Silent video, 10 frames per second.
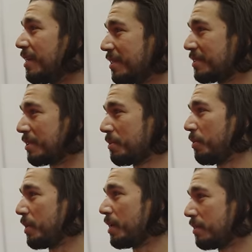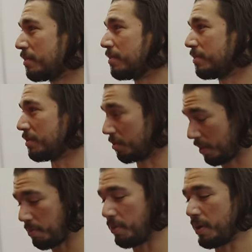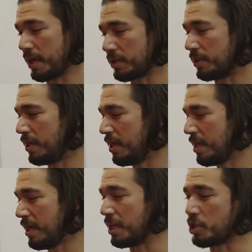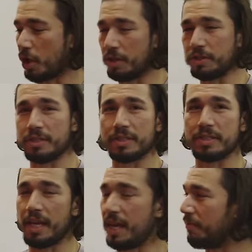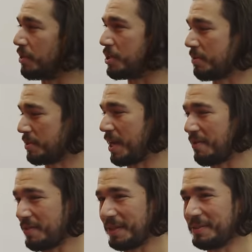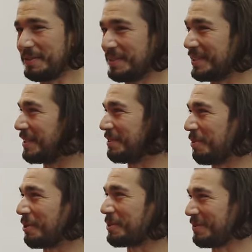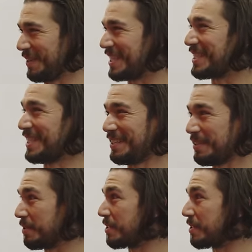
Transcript: Yeah, that's a good point. It's a great point, actually. And Charles used to say every gym should have the little partial weights. You know,